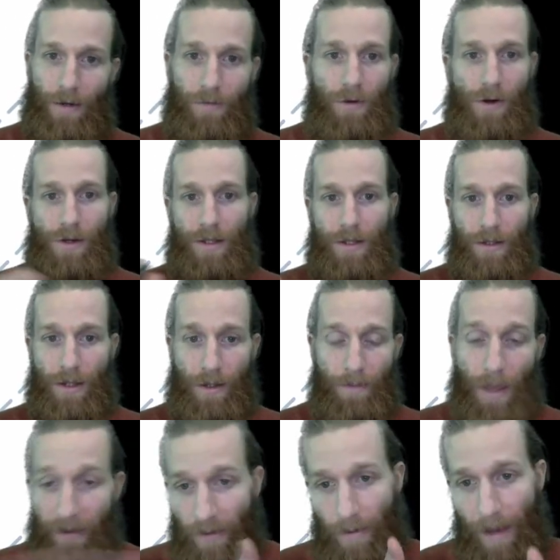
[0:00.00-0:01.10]
of course, you can
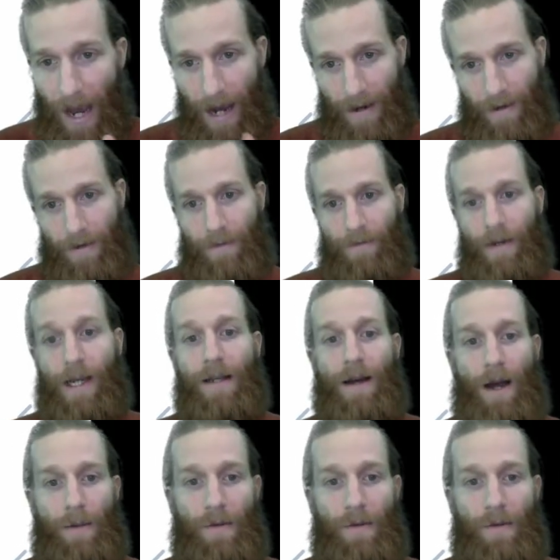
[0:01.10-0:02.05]
pivot back, right?